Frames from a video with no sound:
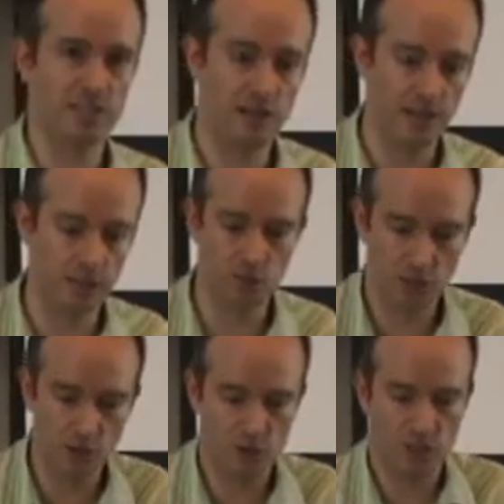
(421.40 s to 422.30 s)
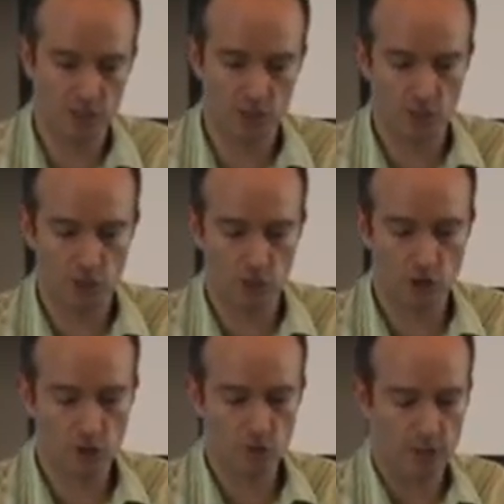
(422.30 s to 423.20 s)
inside to negotiate the
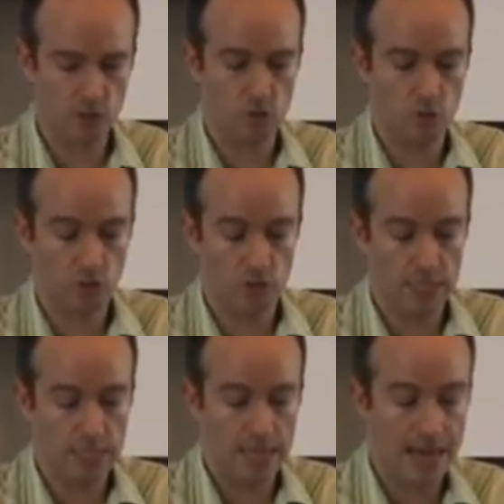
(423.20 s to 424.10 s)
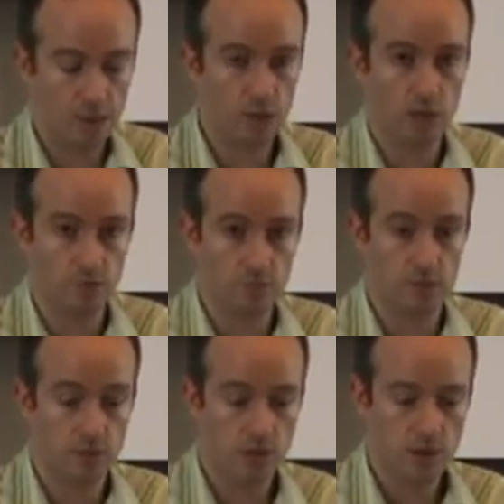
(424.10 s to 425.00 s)
contract. So the
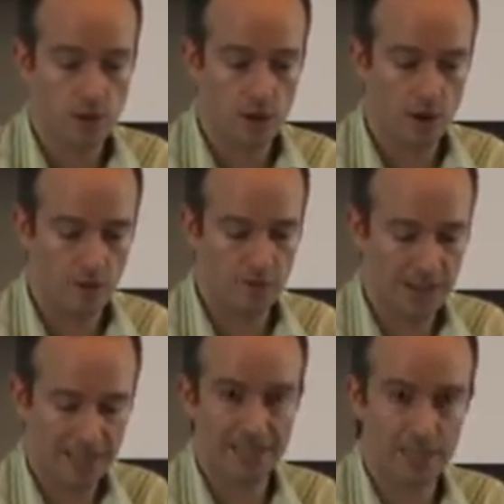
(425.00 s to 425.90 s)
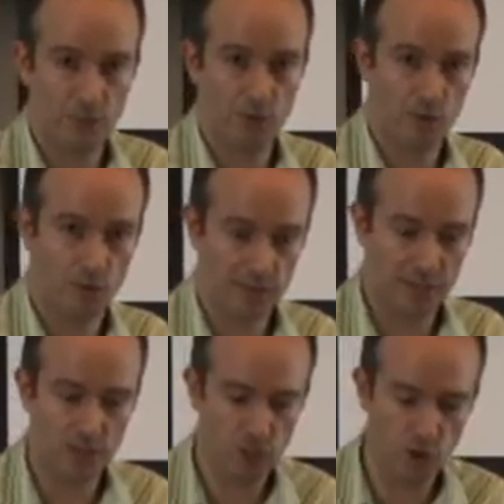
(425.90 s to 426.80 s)
outcomes of that network was
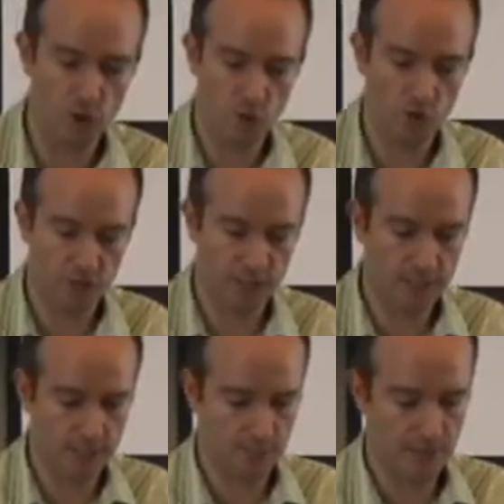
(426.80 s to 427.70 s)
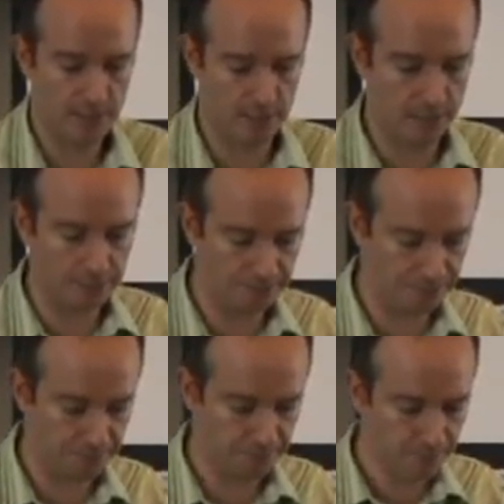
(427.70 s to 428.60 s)
actually to lower the state's capacity.
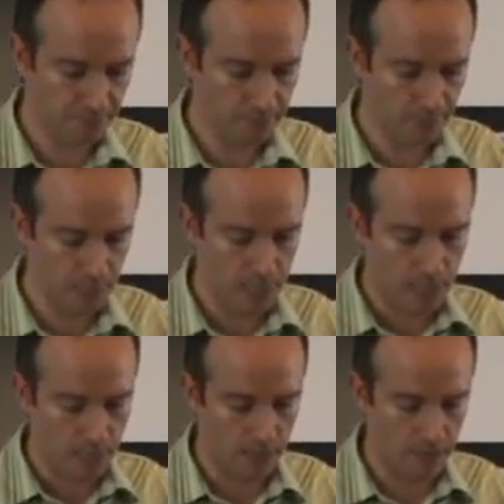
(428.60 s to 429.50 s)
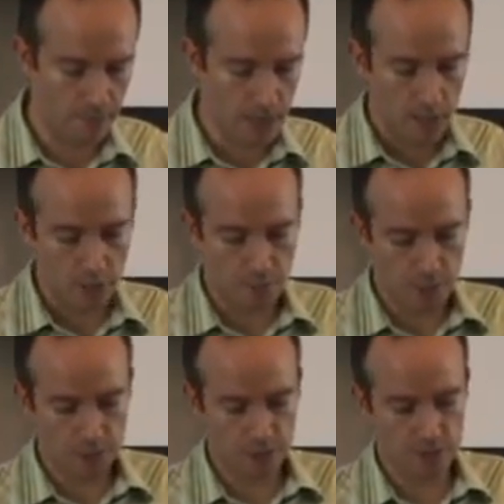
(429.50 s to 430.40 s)
The
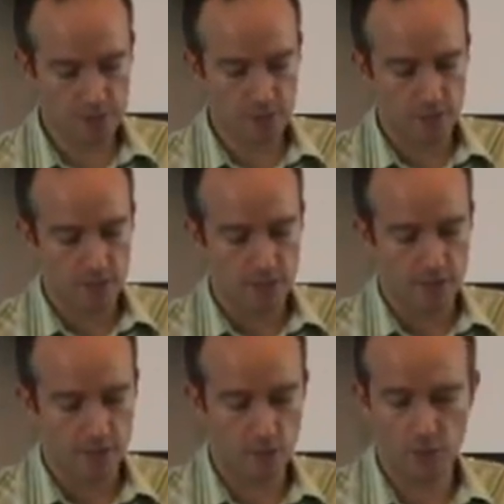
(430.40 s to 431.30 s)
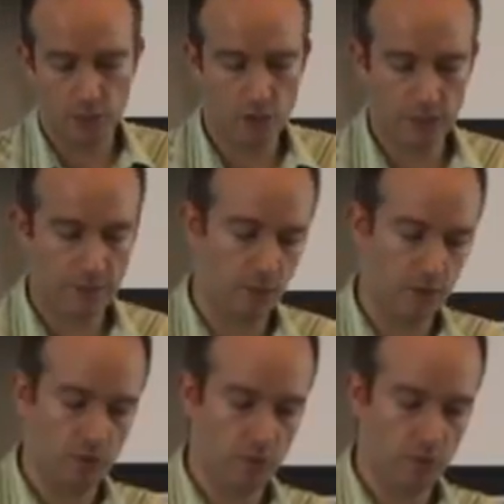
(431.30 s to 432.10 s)
partners, we talked about